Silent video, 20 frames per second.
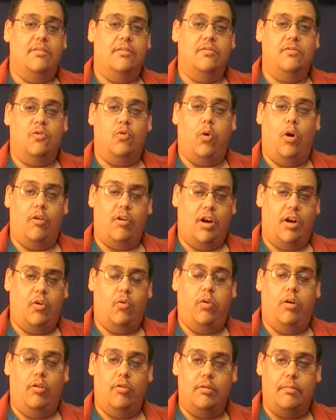
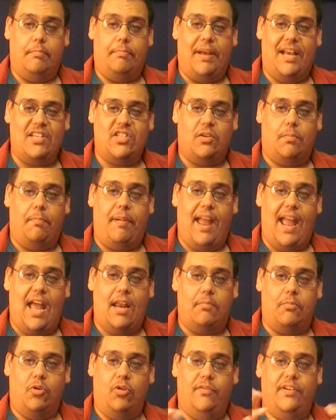quote-unquote best
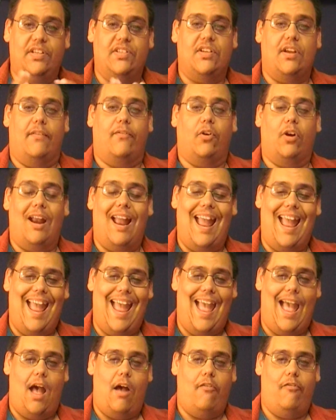bad movies ever
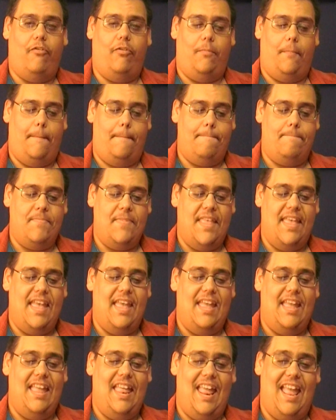have.
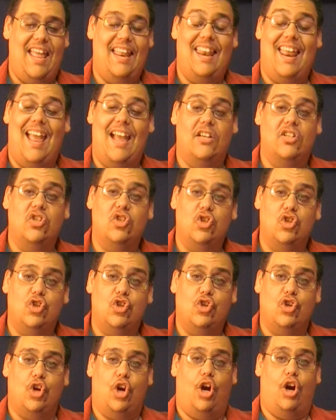It has
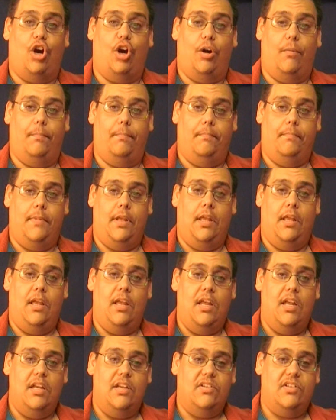charm.
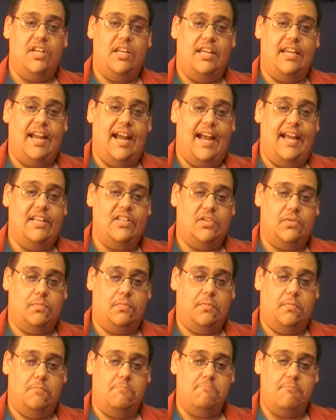See, guys,
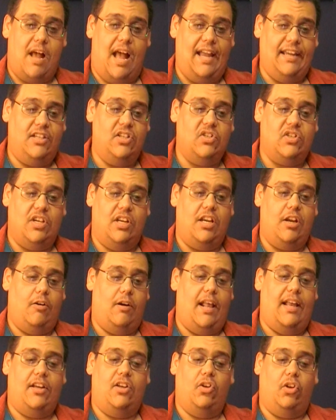I could sit here
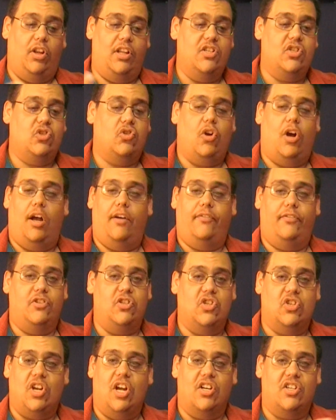and I could list off
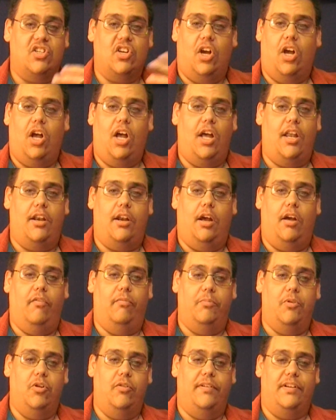just a ton
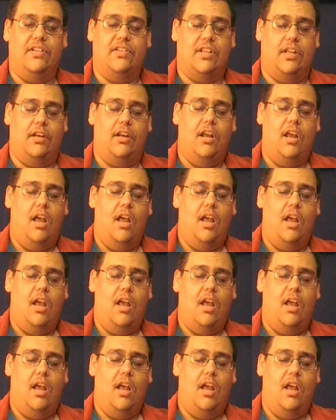of movies that